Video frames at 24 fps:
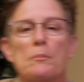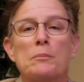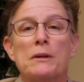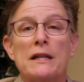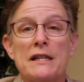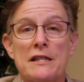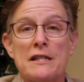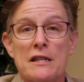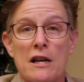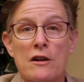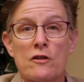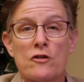
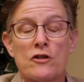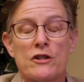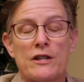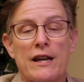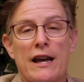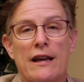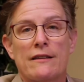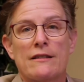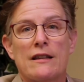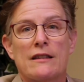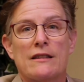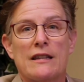Please
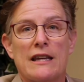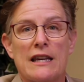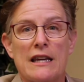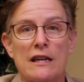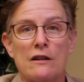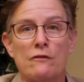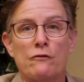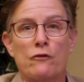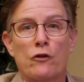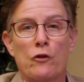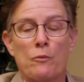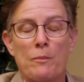understand that the
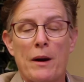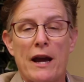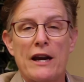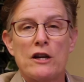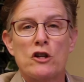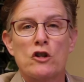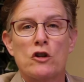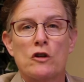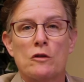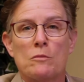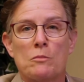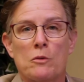
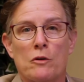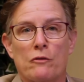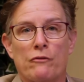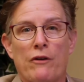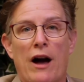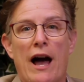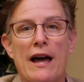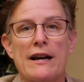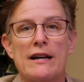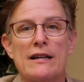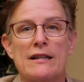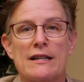information
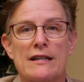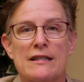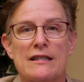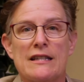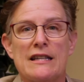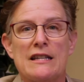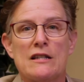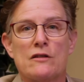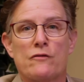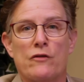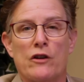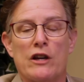provided in
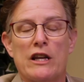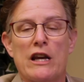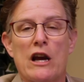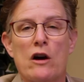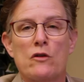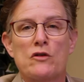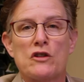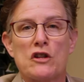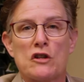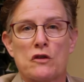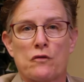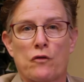these
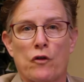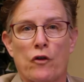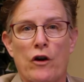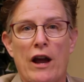videos is for